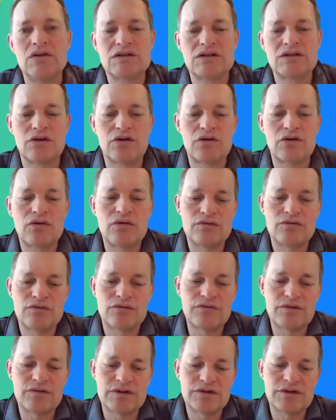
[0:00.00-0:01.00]
So,
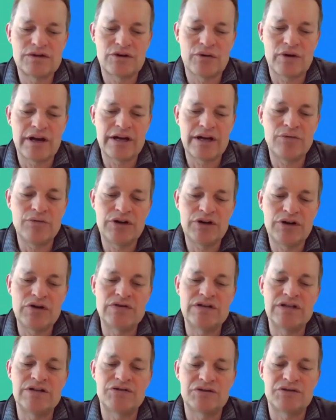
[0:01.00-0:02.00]
so anyone
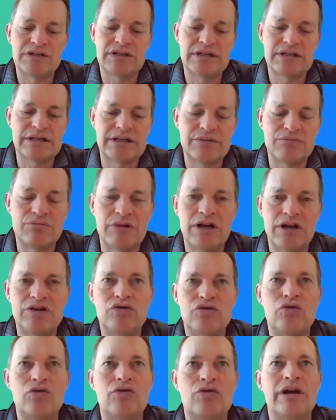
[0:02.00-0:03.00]
who's interested in
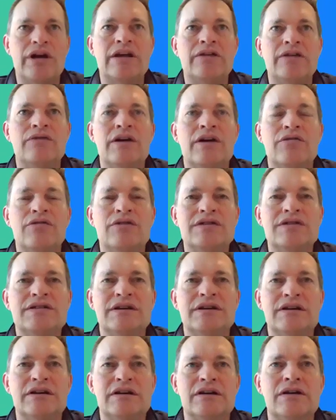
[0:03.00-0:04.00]
mentoring, there is
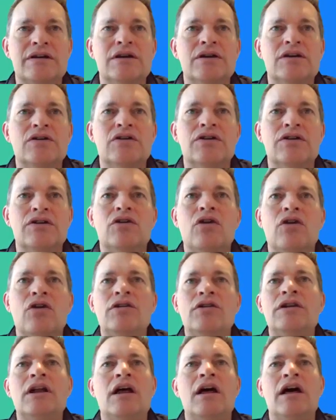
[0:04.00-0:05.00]
an
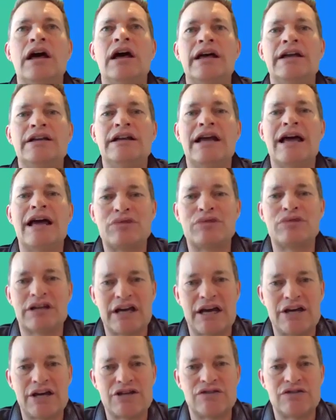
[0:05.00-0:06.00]
online
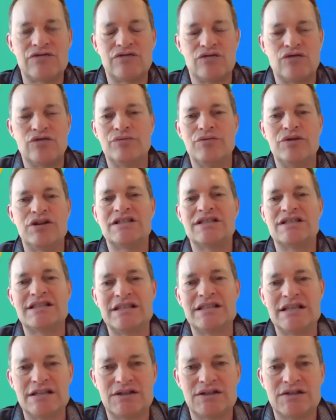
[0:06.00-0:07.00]
application form that
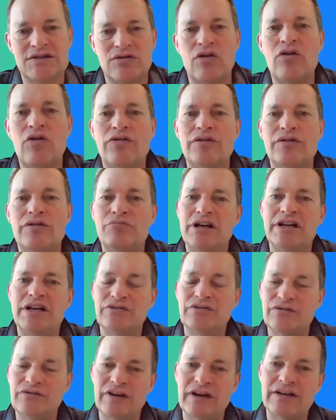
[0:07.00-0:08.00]
sits on the
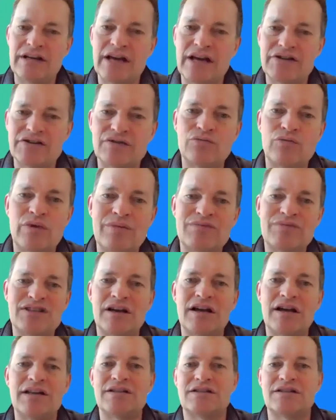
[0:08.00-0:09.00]
Pinnacle Foundation
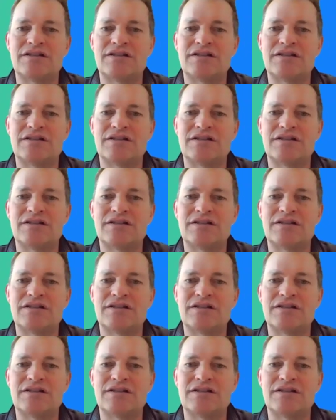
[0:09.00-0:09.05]
website.